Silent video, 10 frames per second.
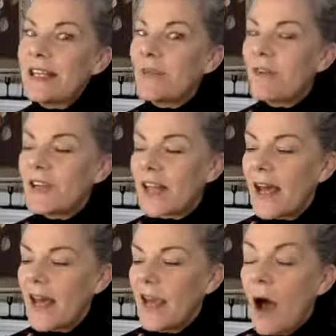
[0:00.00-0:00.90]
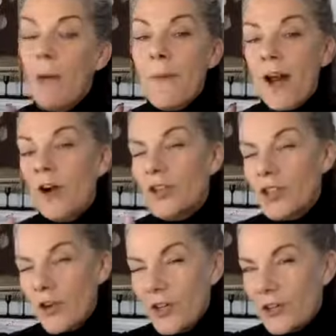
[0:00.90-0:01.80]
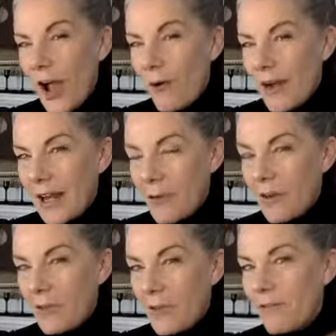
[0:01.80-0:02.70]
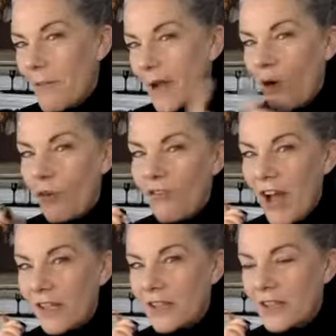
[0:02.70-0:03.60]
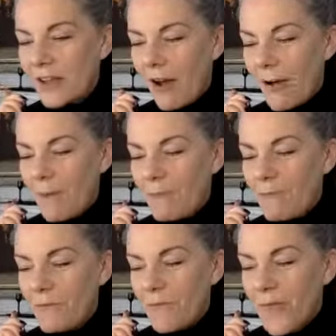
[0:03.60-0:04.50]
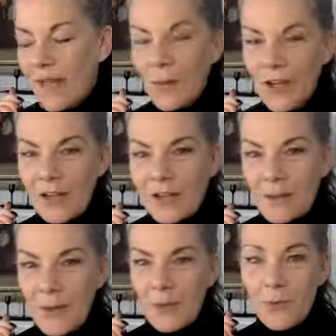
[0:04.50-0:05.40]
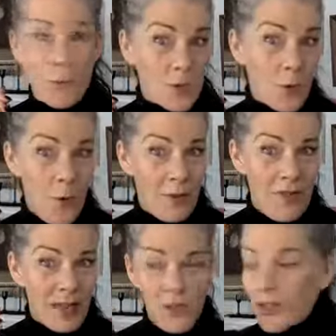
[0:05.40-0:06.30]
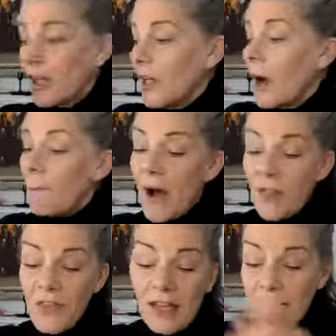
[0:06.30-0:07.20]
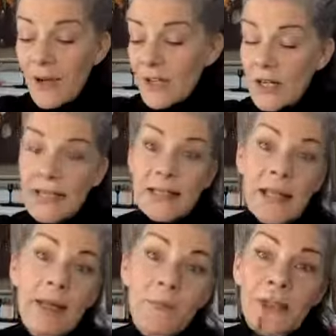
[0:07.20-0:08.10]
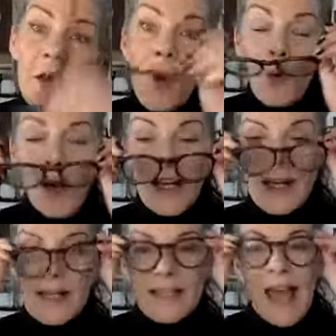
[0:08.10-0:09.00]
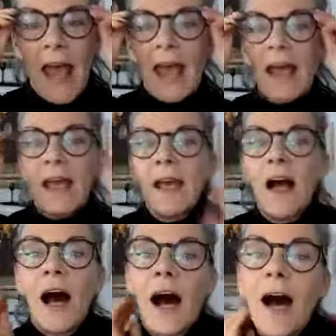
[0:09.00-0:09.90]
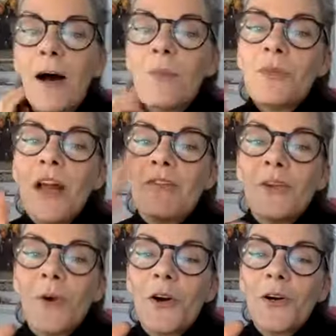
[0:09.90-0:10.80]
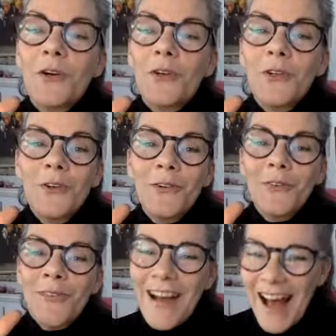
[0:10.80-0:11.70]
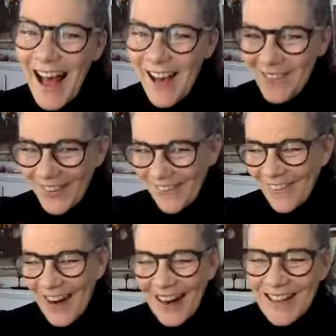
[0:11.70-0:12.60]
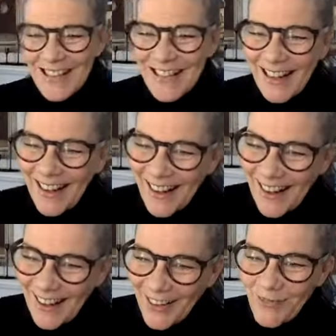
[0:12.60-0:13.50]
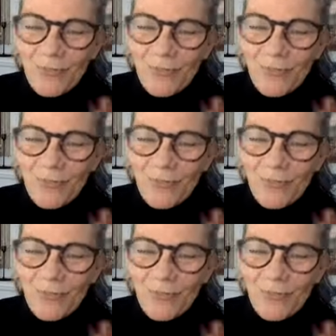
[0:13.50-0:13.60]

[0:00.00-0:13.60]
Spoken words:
every day. But I'll show you how I get rid of them off my whole face. Anyway, some people will squirm at that too. But these are my tricks and tips. What can I say? Love you all. Have a great time.